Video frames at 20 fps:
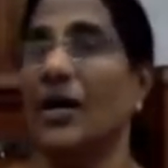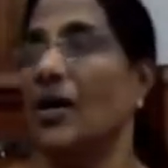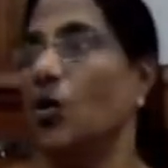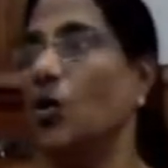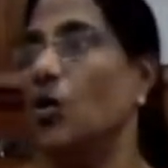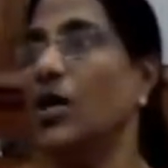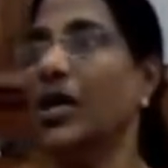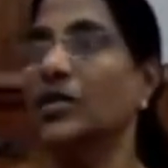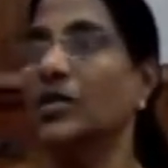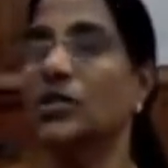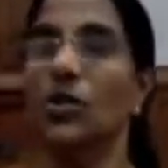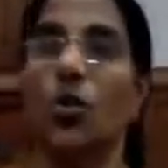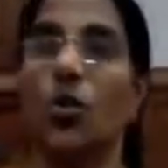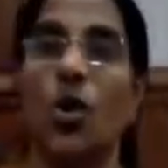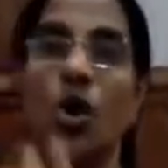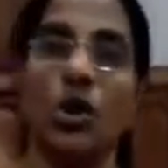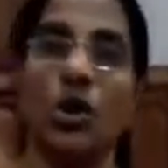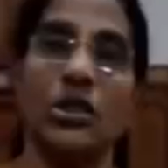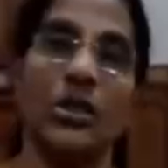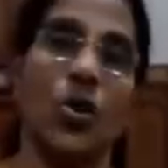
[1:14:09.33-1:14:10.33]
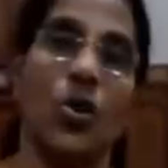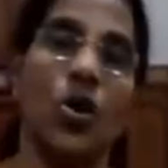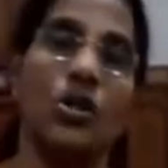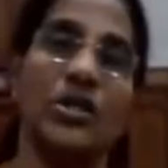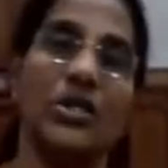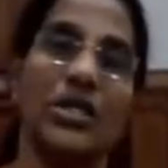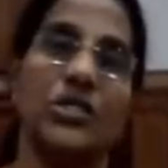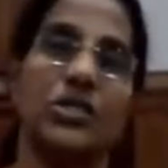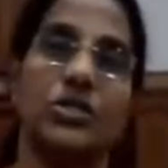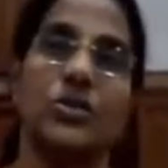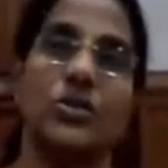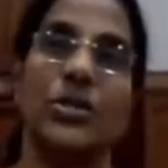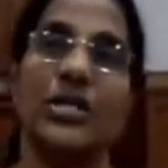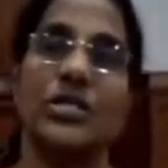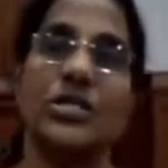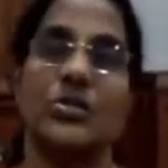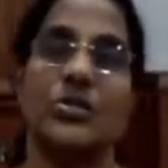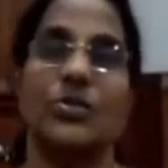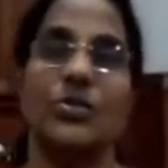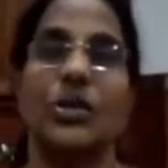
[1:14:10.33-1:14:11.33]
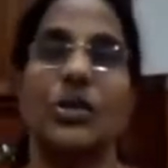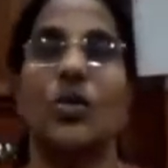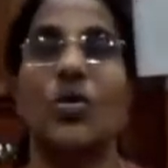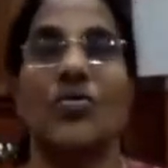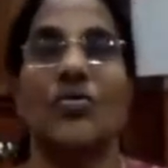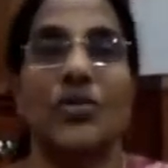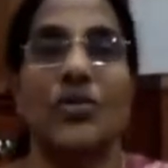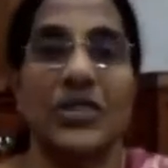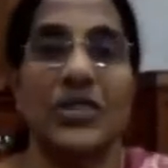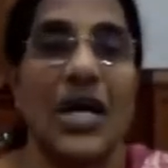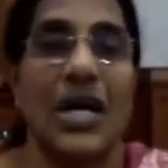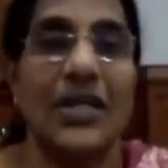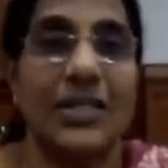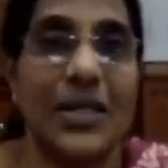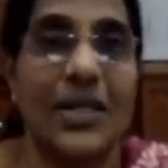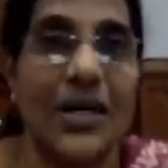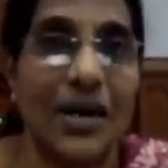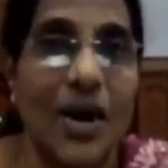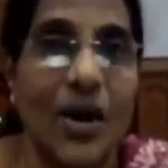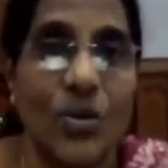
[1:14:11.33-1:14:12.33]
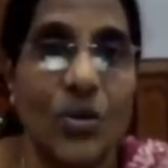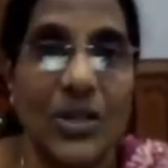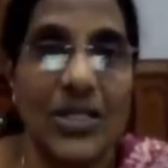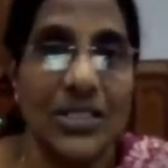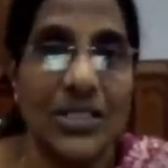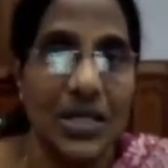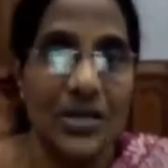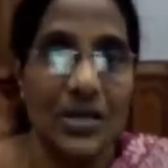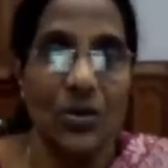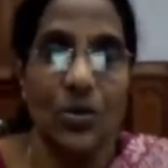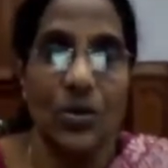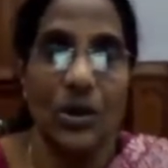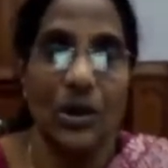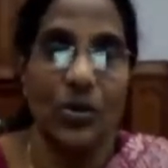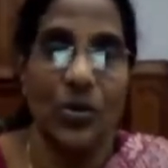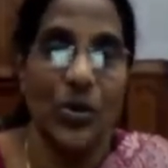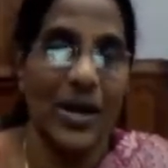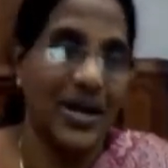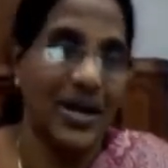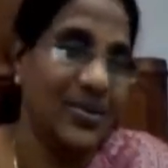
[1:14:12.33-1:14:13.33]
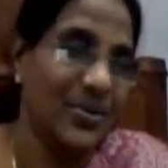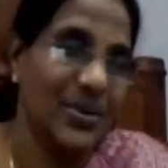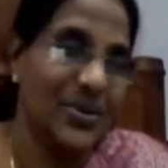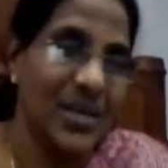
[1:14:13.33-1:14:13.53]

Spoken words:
Okay, so all these students will go for chartered accountancy you require.